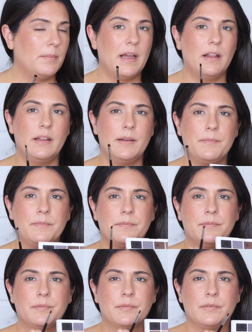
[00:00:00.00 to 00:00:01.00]
palette,
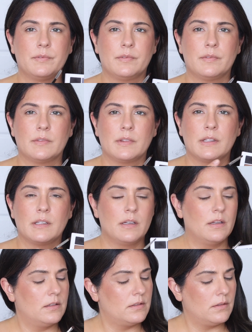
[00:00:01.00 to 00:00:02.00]

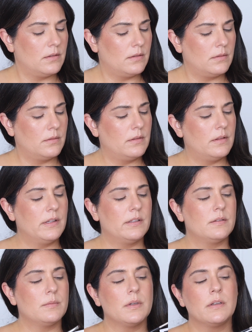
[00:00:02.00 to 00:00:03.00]
so
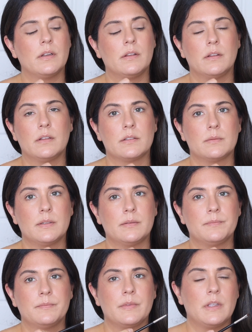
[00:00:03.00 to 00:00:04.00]
this one and this
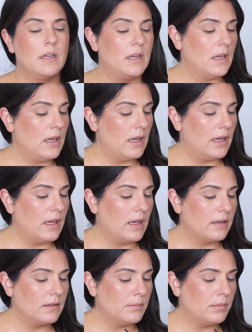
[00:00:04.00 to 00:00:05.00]
one,
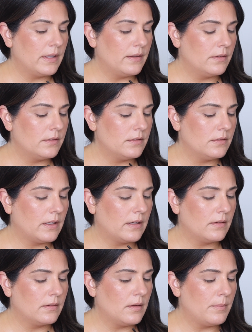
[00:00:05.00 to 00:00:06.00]
and blend those,
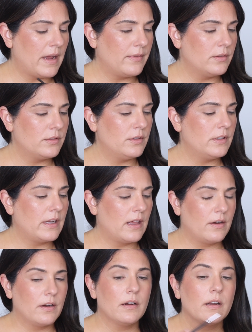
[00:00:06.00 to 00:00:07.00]
like combine those 2
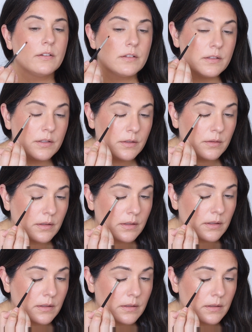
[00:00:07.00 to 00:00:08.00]
together and just do
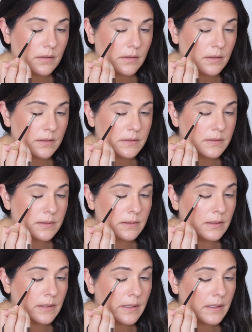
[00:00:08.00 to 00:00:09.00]
a
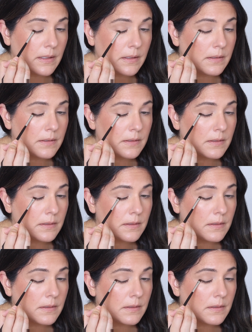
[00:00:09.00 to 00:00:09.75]
slight